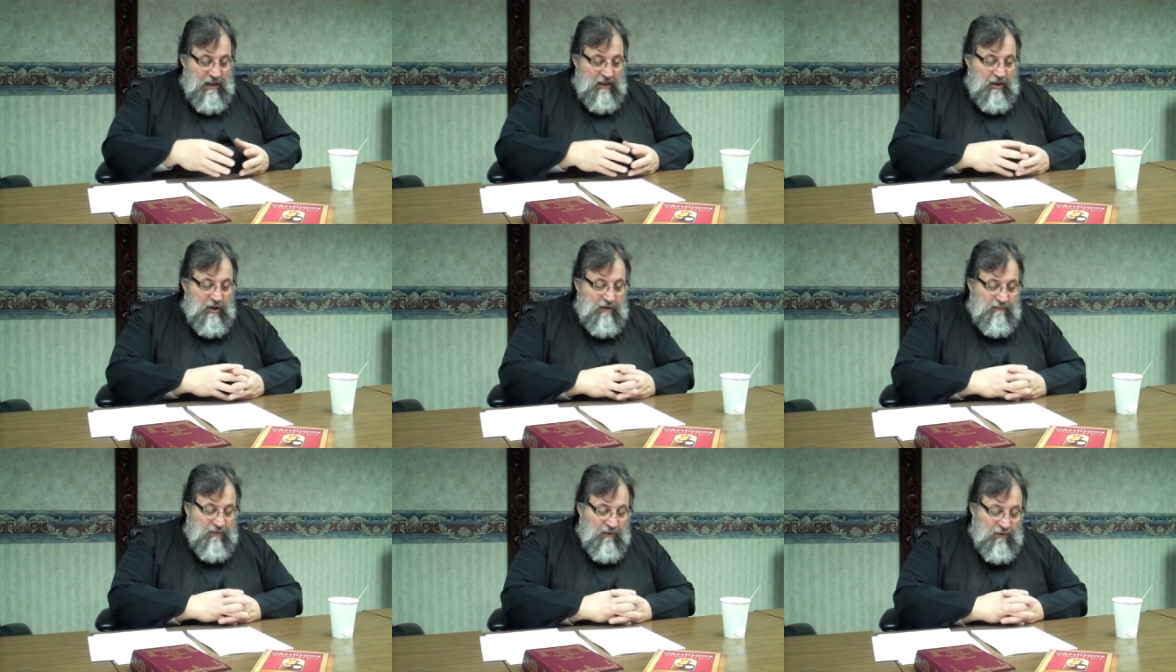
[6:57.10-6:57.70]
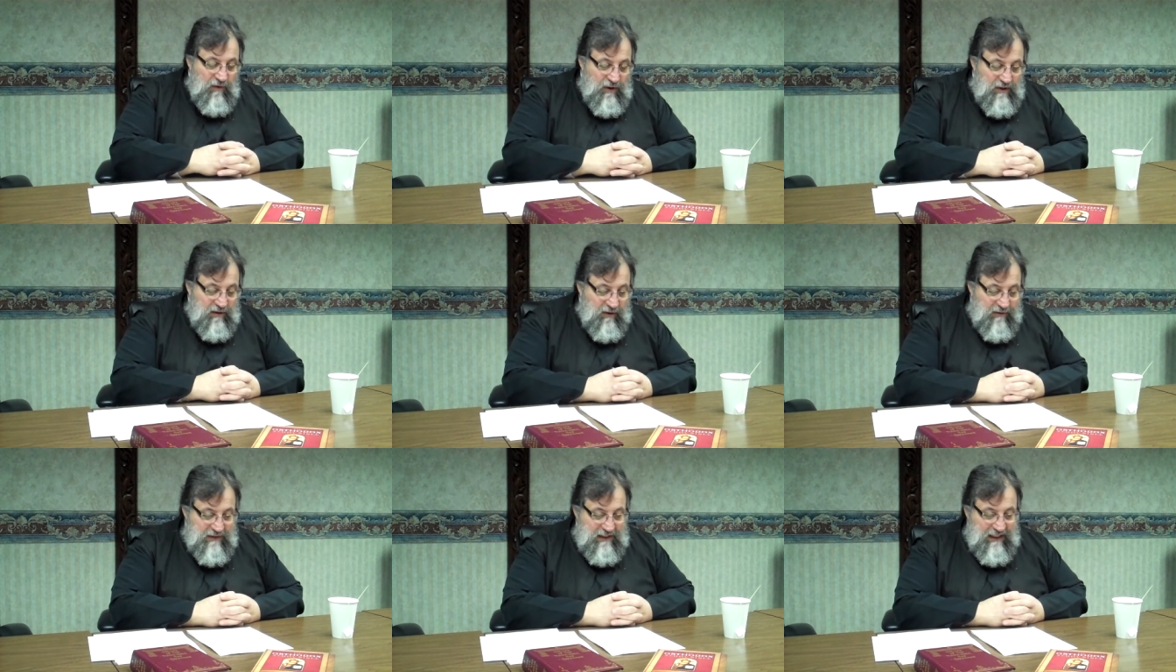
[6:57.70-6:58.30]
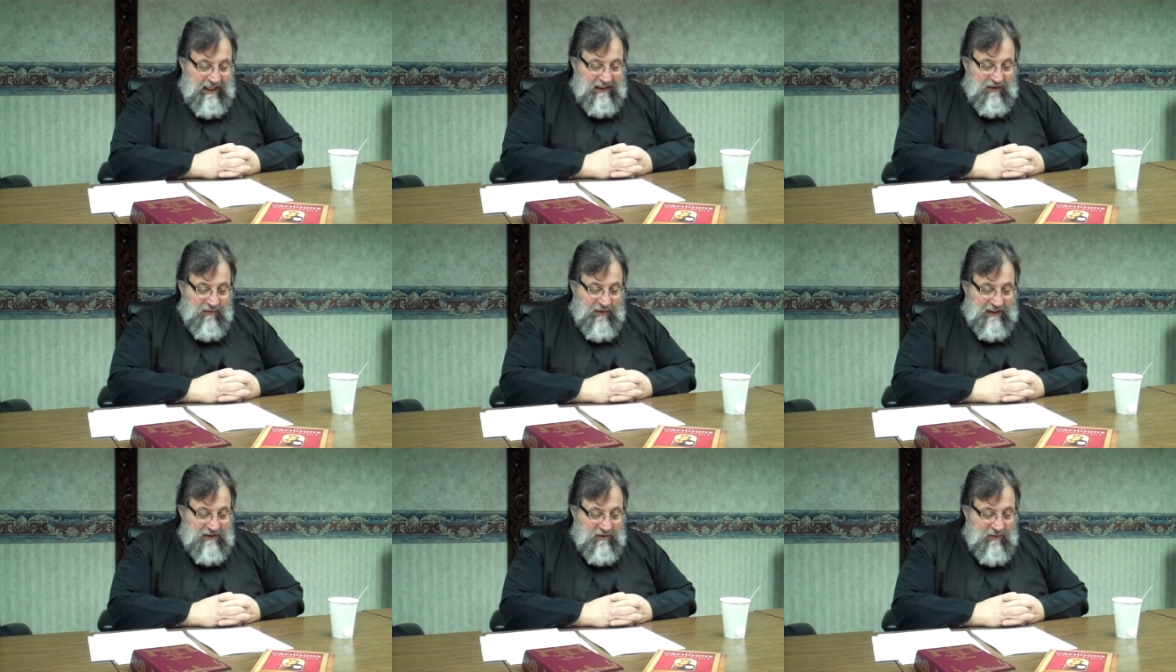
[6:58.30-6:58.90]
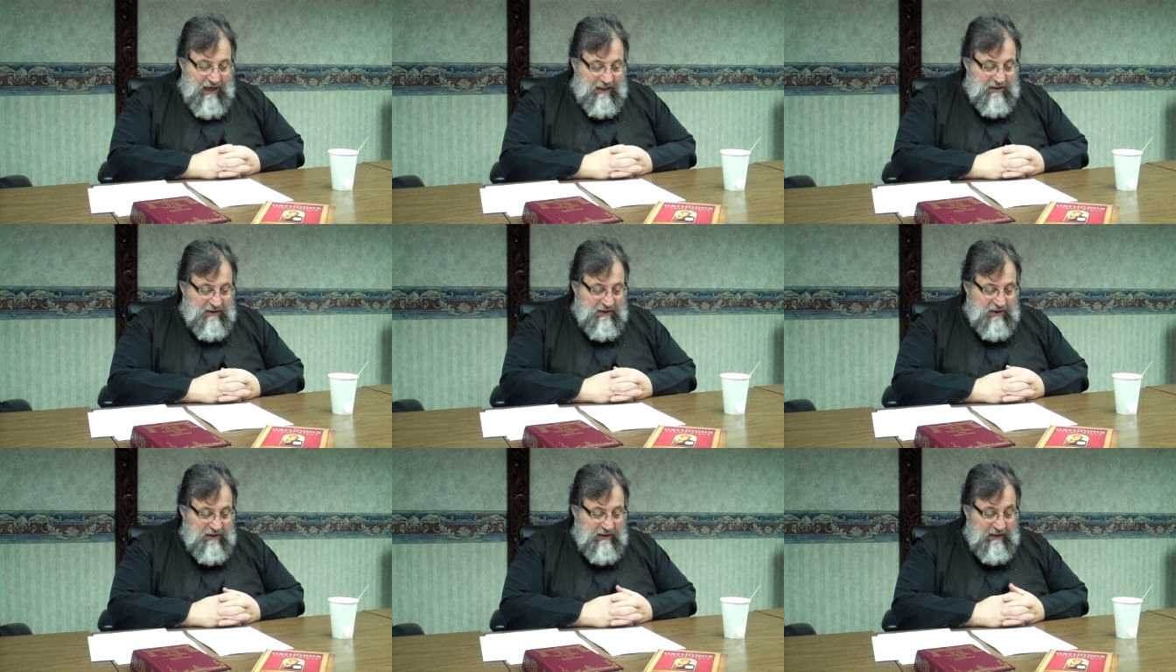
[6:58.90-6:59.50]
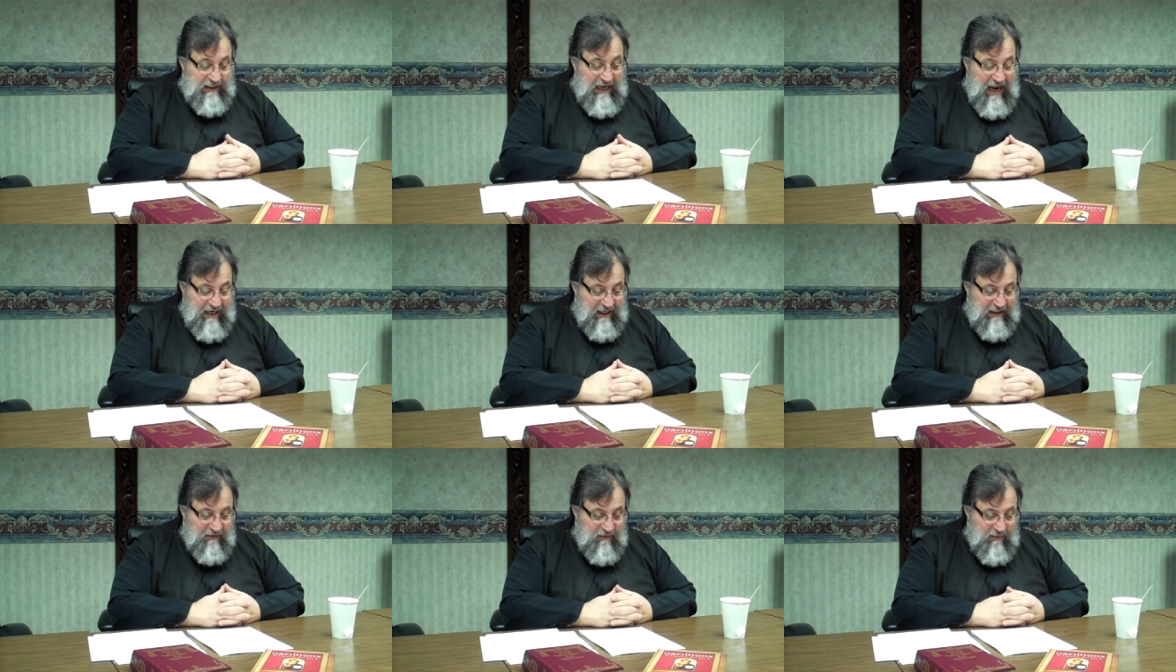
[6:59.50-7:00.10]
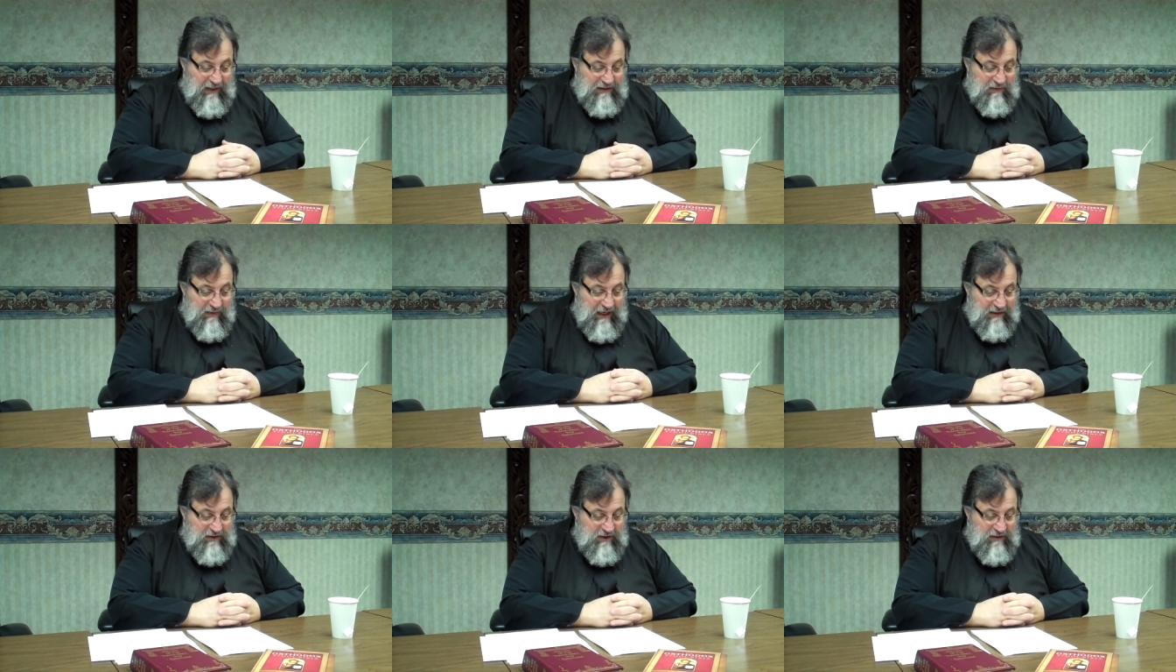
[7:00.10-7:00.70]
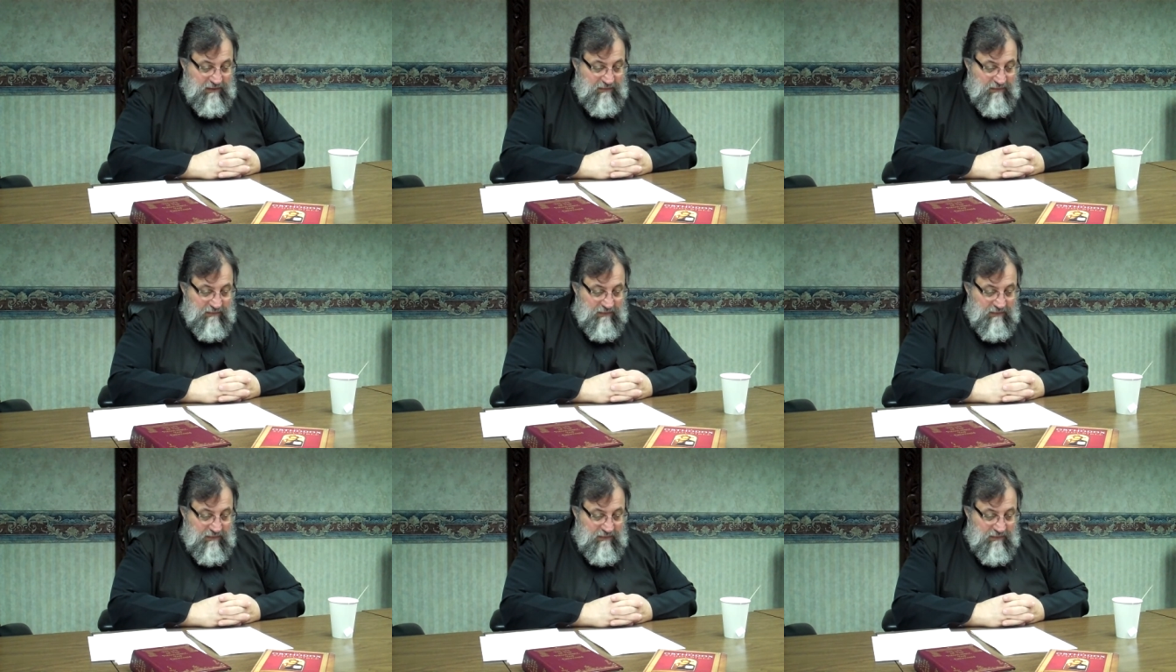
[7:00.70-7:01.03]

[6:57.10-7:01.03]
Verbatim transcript: if you look closely at the resurrection, the icon of the resurrection,